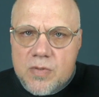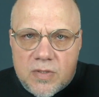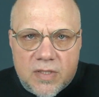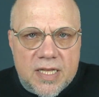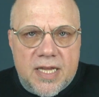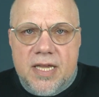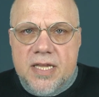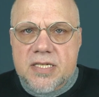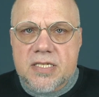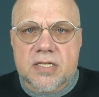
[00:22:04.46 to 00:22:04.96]

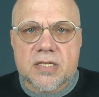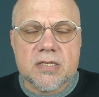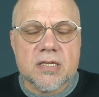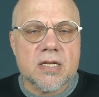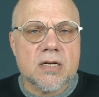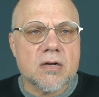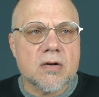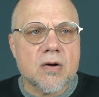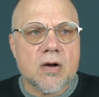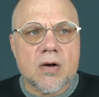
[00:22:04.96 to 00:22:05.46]
list,
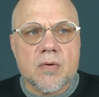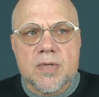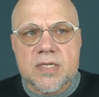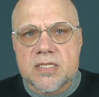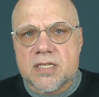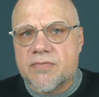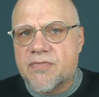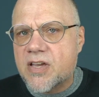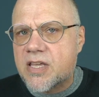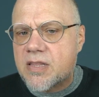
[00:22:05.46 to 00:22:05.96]
always
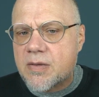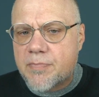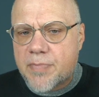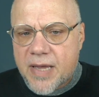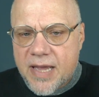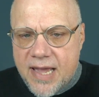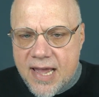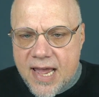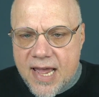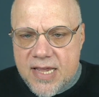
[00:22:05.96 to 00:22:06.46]
living in the
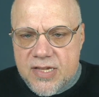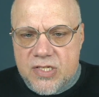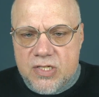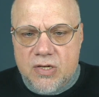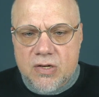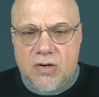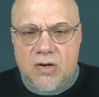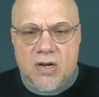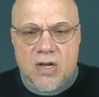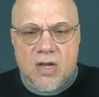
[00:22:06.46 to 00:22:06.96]
past
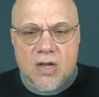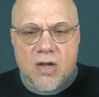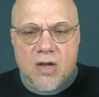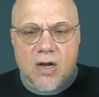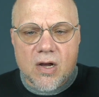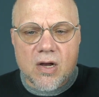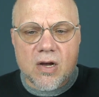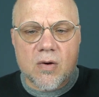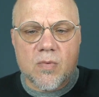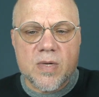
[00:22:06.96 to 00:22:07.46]
or
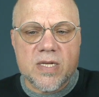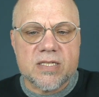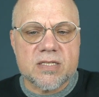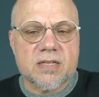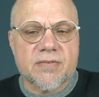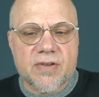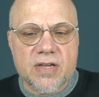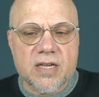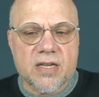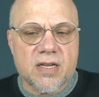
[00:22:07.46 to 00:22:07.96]
always
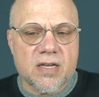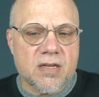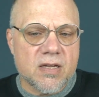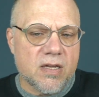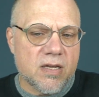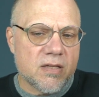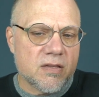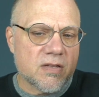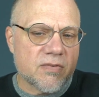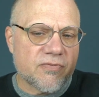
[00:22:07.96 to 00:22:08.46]
living
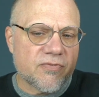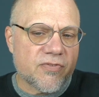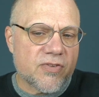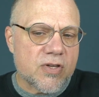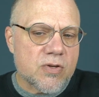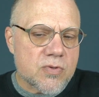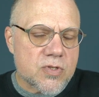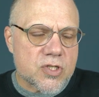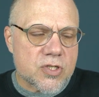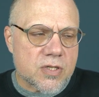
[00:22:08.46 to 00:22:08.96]
in the
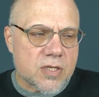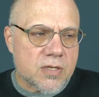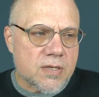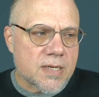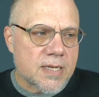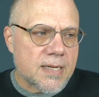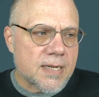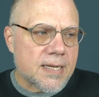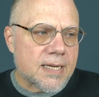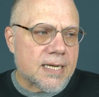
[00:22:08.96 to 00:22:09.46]
future.
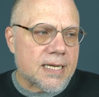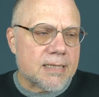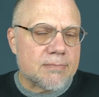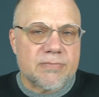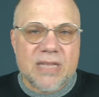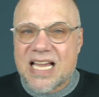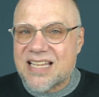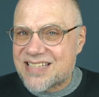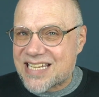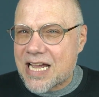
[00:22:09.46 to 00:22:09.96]

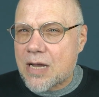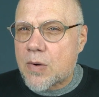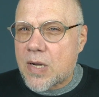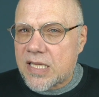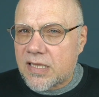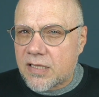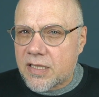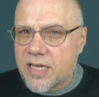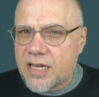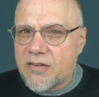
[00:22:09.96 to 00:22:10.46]
That's how I
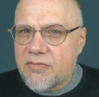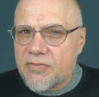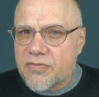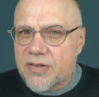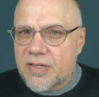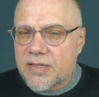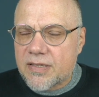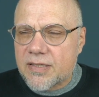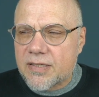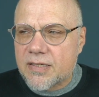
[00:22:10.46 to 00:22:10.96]
live.
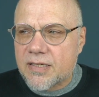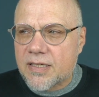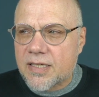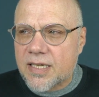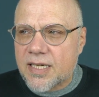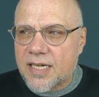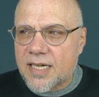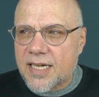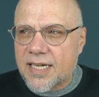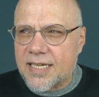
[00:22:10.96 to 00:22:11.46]

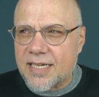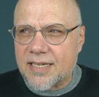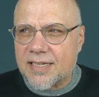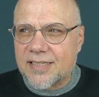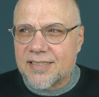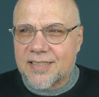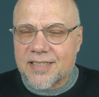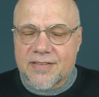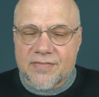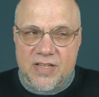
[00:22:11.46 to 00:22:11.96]

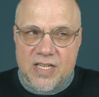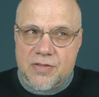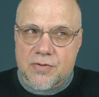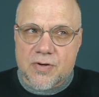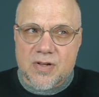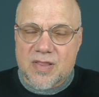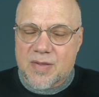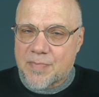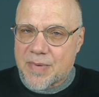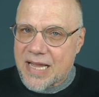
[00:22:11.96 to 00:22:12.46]
I live either
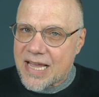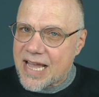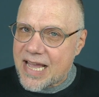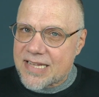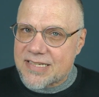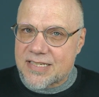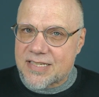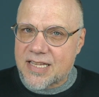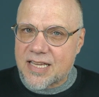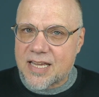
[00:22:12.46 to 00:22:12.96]
in the
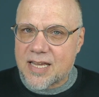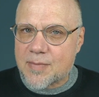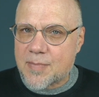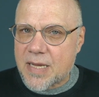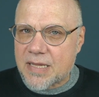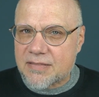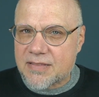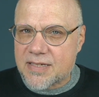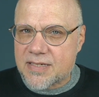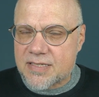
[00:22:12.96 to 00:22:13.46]
past, thinking
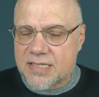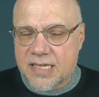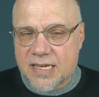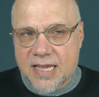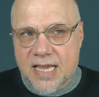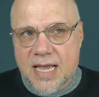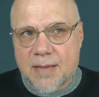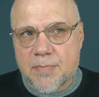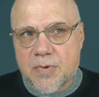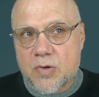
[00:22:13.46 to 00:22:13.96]
about things that
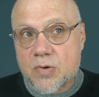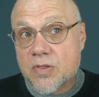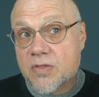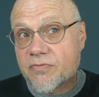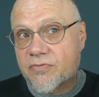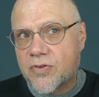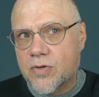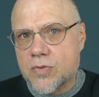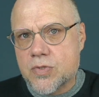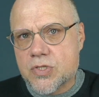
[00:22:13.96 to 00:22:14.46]
happened, or the
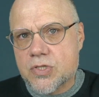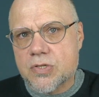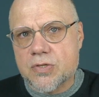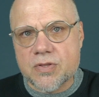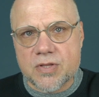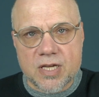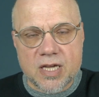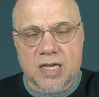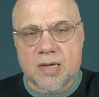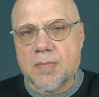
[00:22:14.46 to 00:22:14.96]
future,
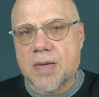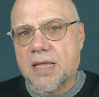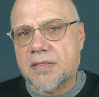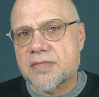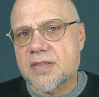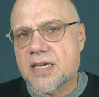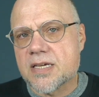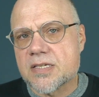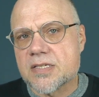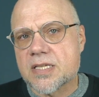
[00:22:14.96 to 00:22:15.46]
thinking about
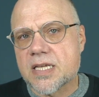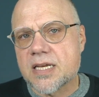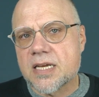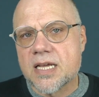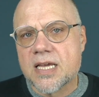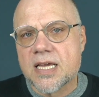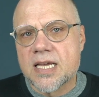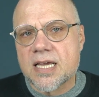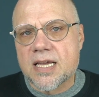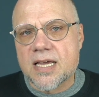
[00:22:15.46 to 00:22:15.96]
things that
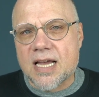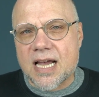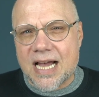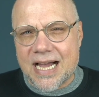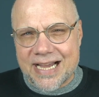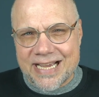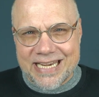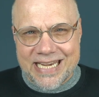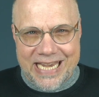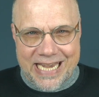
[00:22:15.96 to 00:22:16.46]

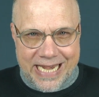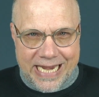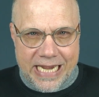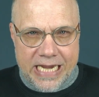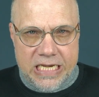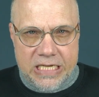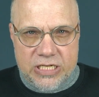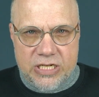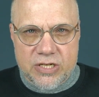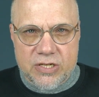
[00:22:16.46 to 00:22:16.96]
I
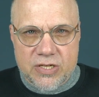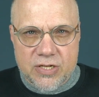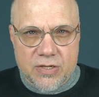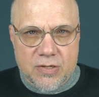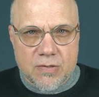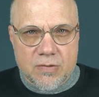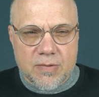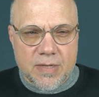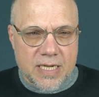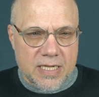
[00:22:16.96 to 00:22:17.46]
need to
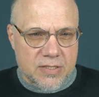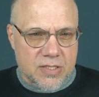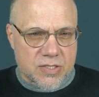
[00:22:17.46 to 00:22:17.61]
do. And